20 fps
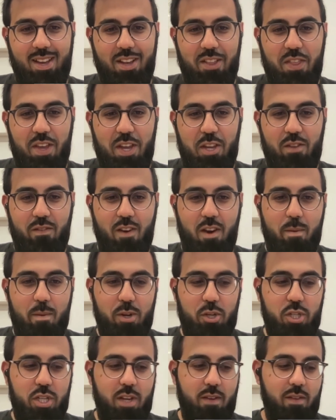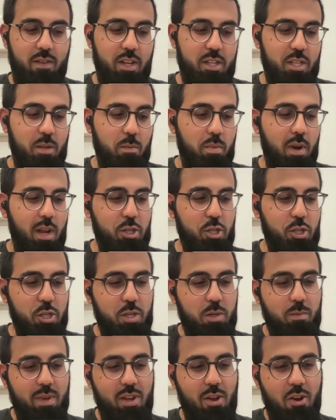Uh, thank you very much, David. It's a pleasure
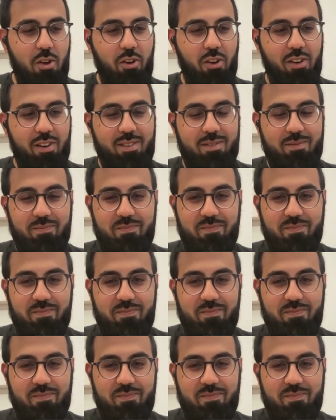to be on.